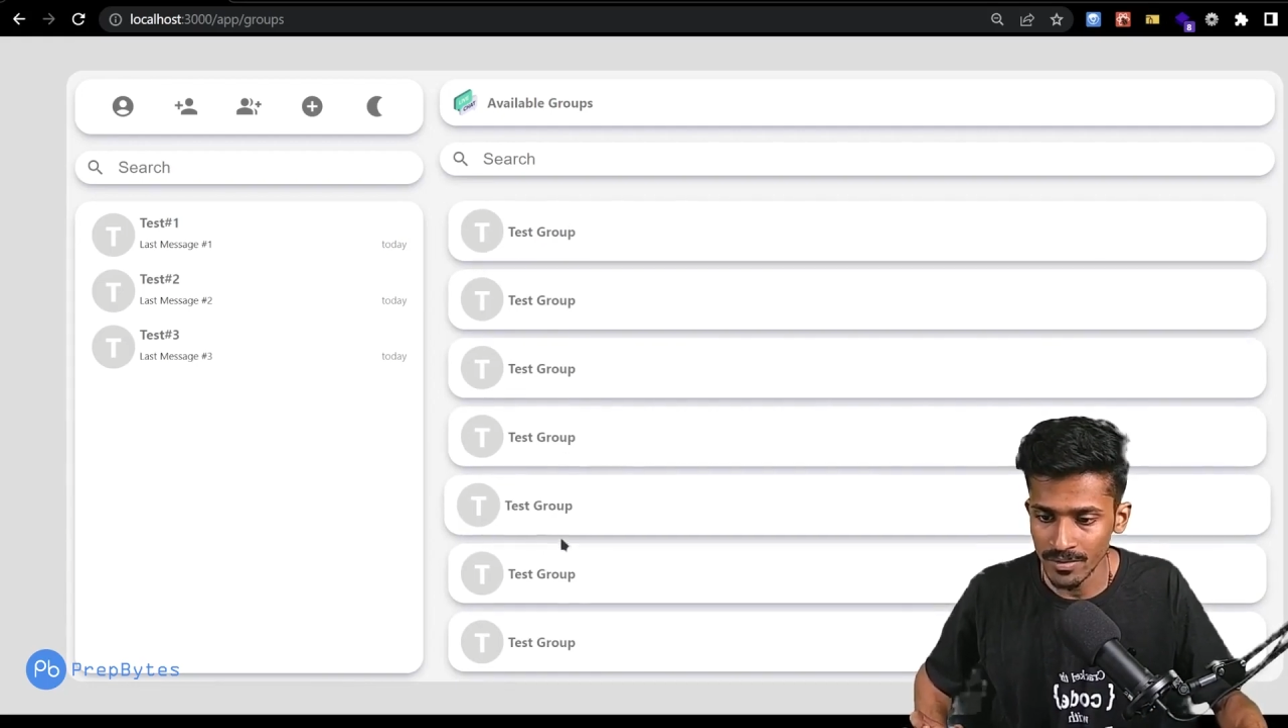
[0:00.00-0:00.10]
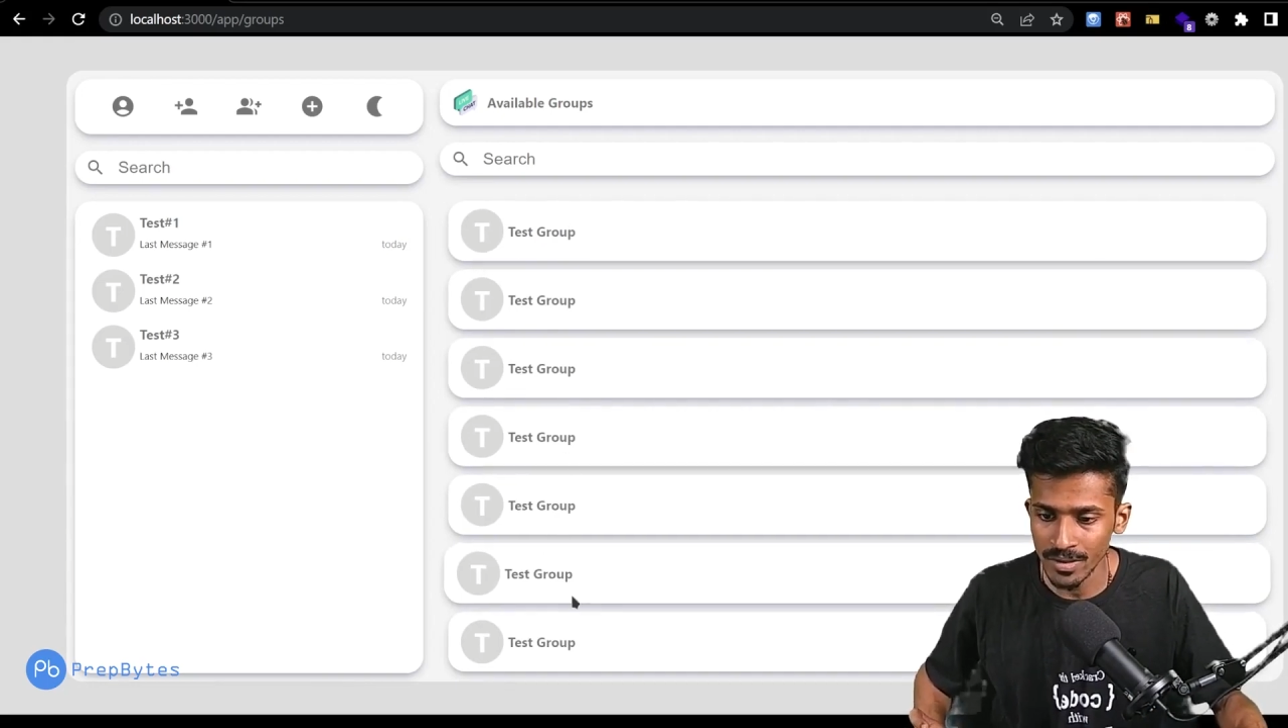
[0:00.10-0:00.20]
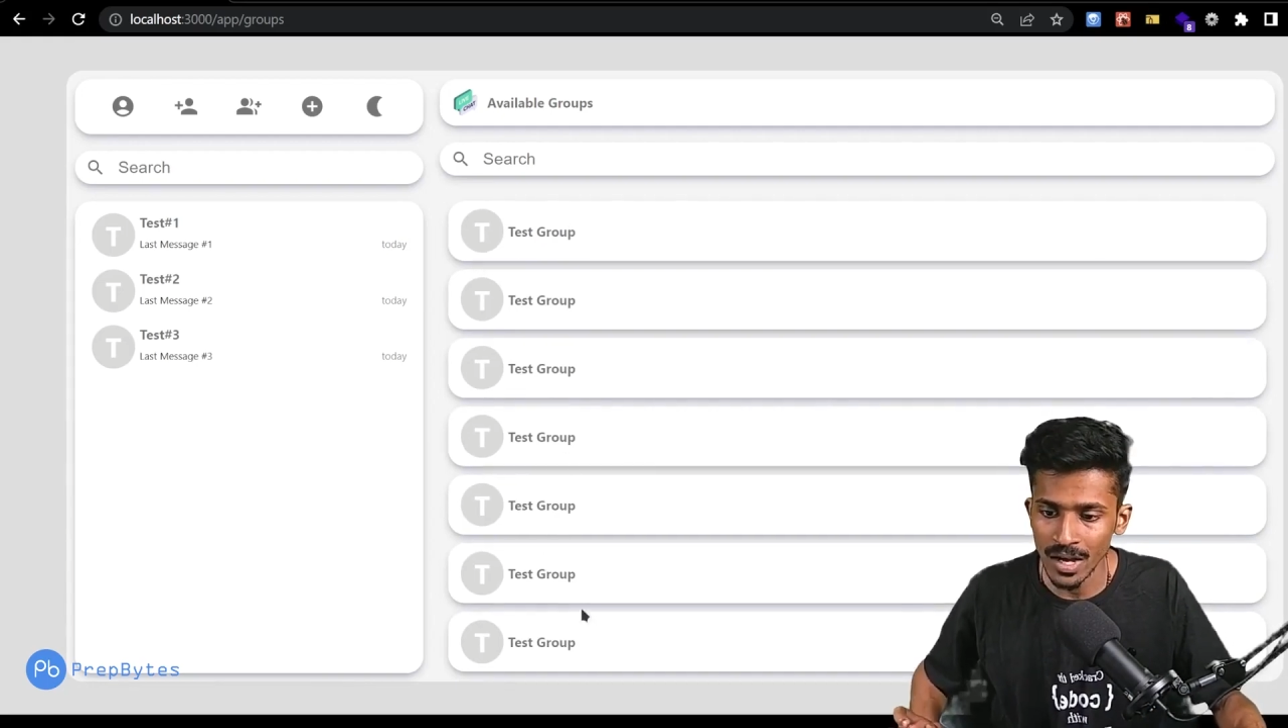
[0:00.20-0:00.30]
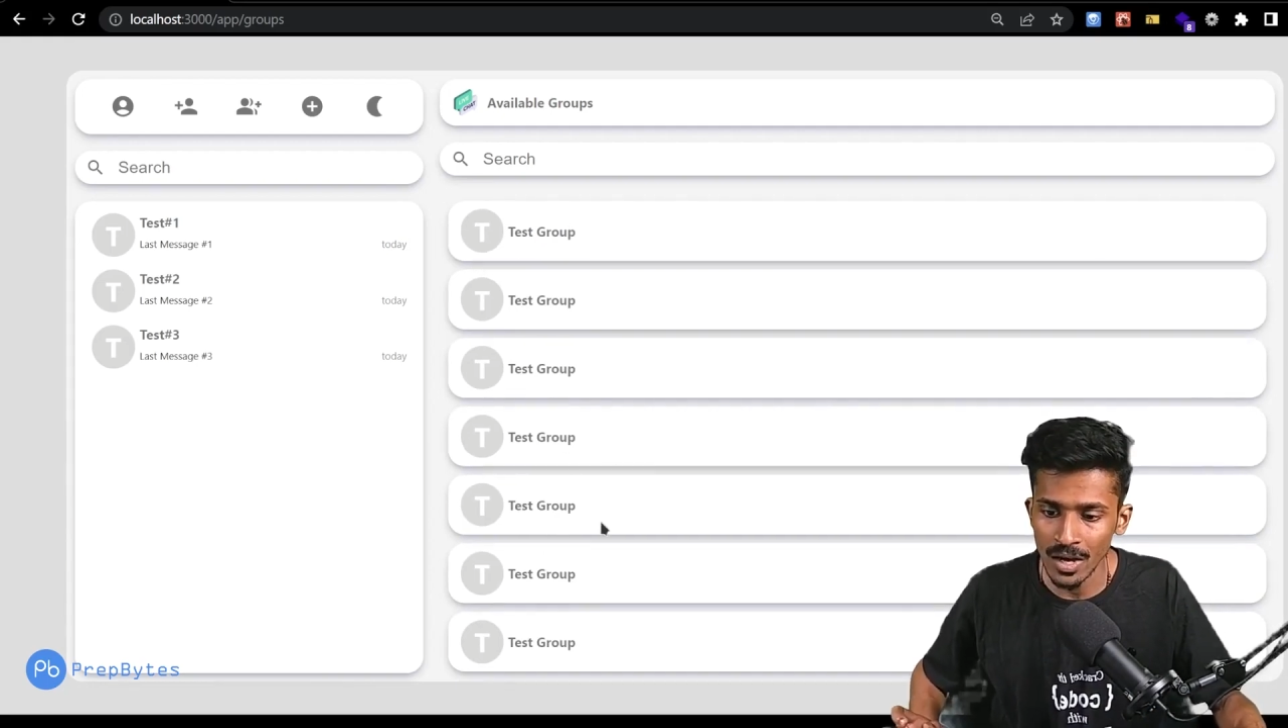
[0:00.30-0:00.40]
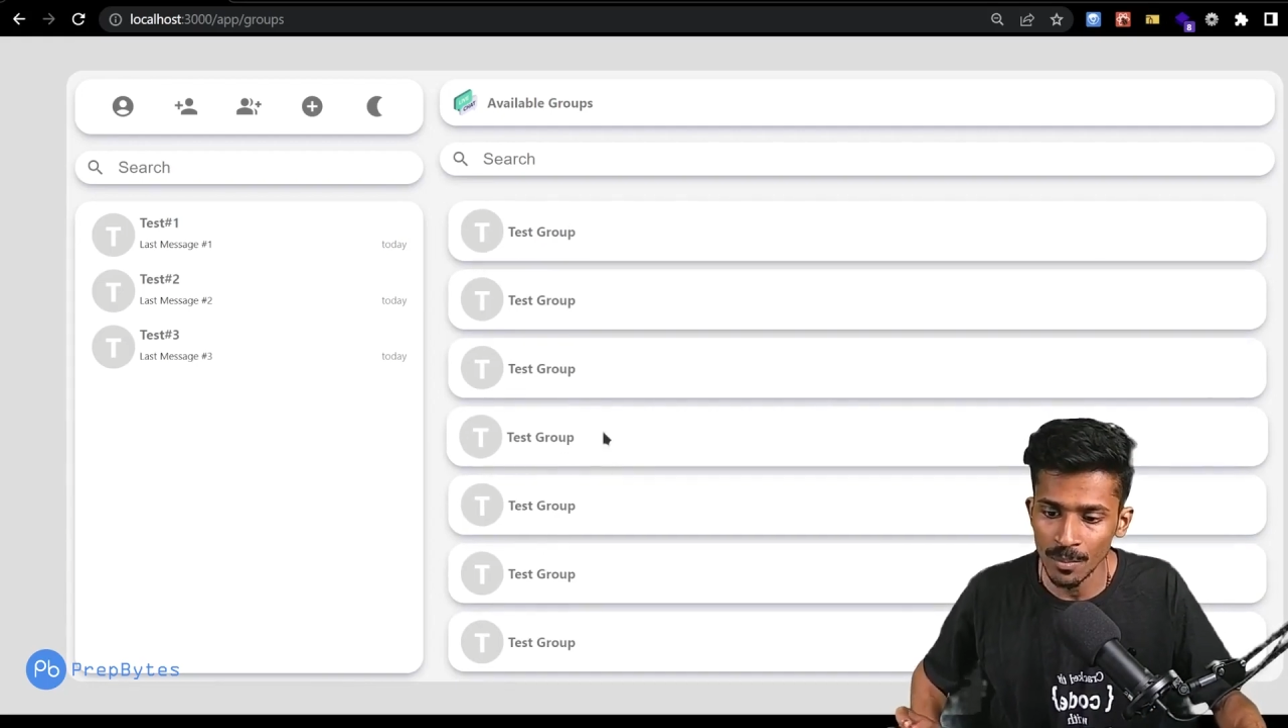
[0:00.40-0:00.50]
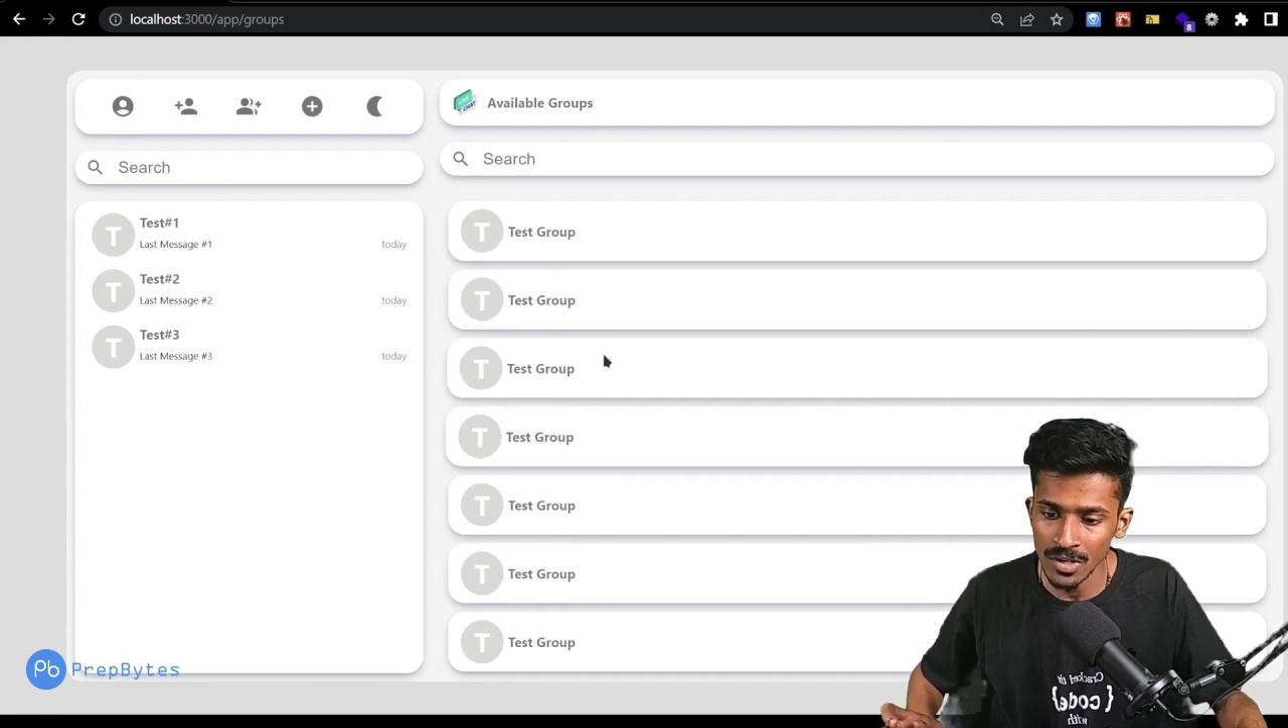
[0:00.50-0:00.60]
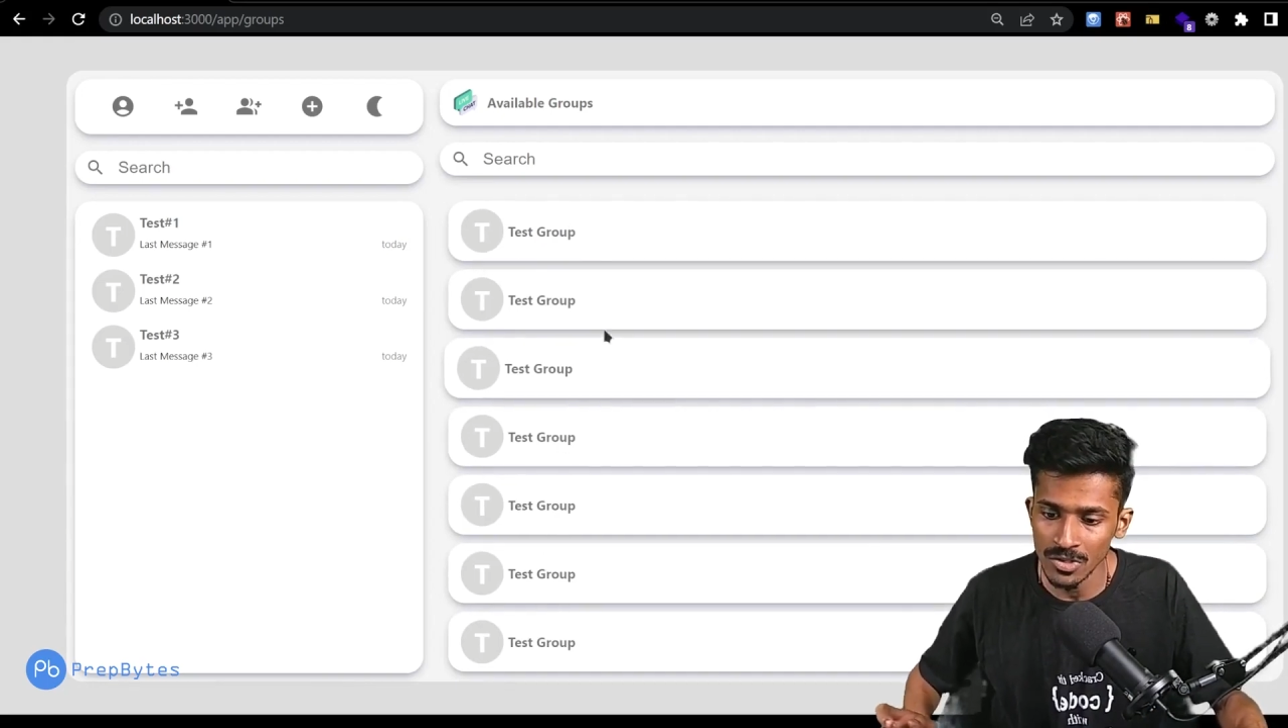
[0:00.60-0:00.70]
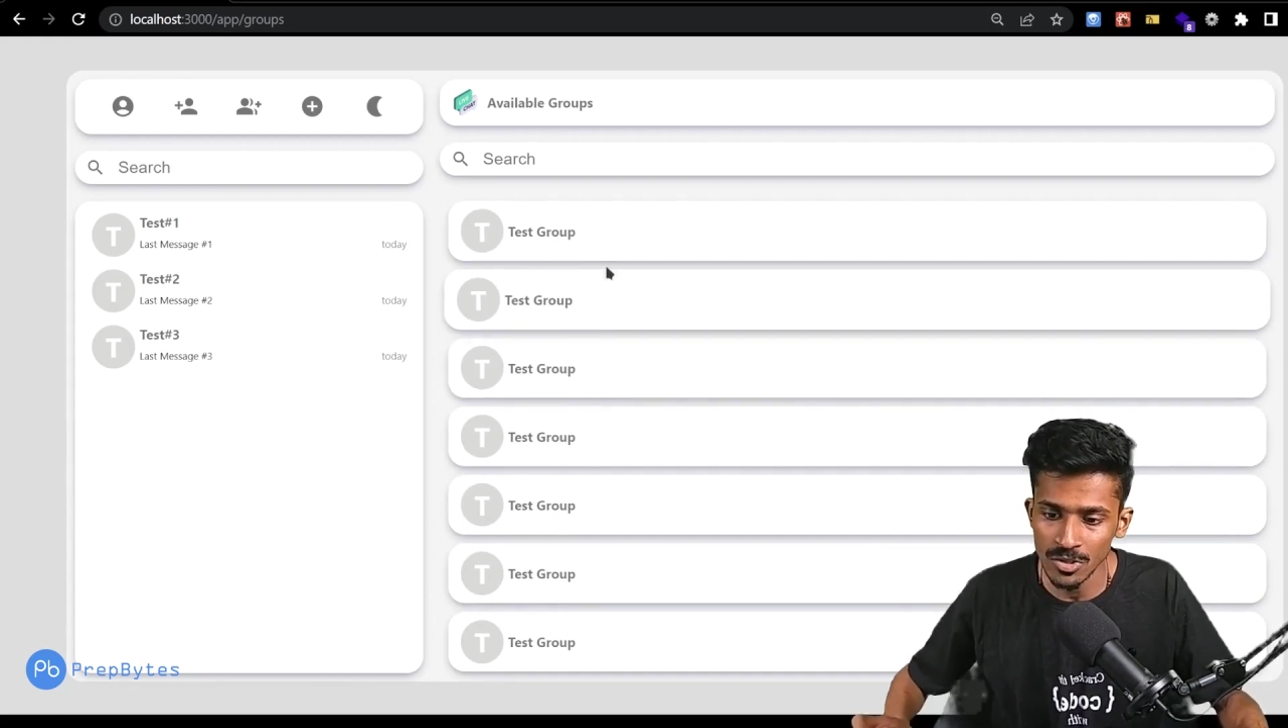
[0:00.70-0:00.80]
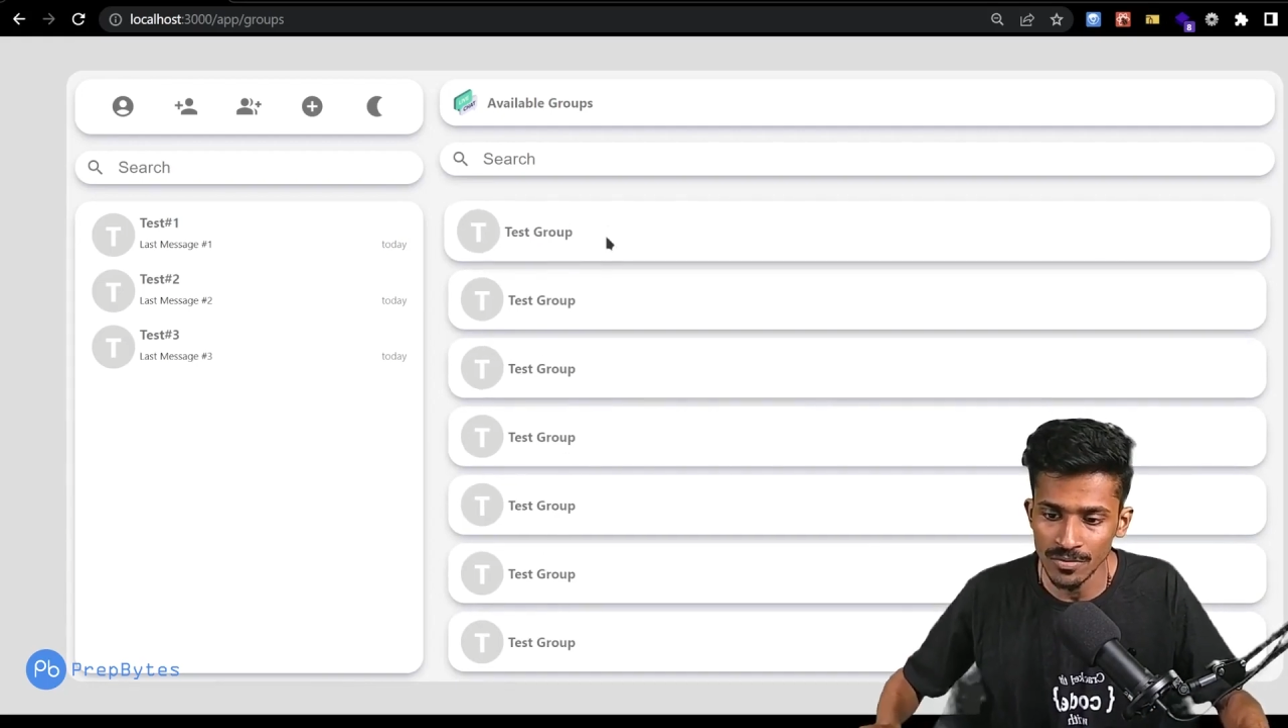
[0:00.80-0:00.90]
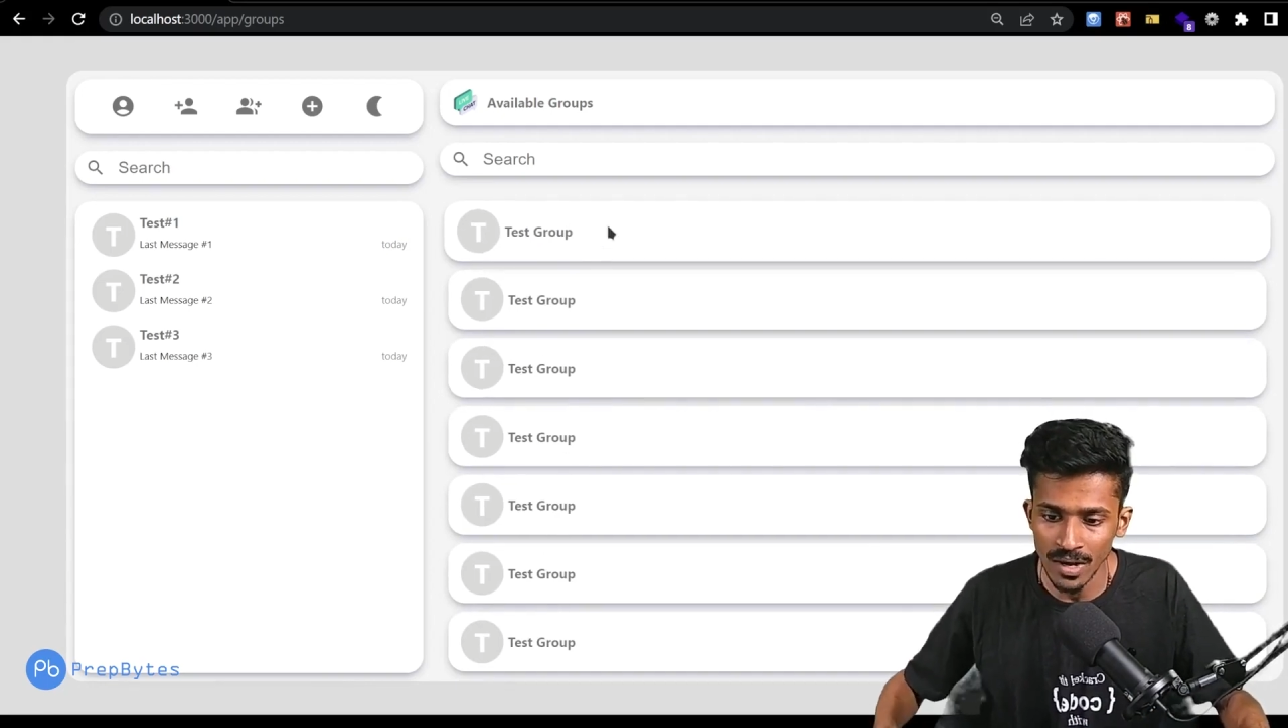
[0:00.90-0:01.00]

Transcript: I have a bunch of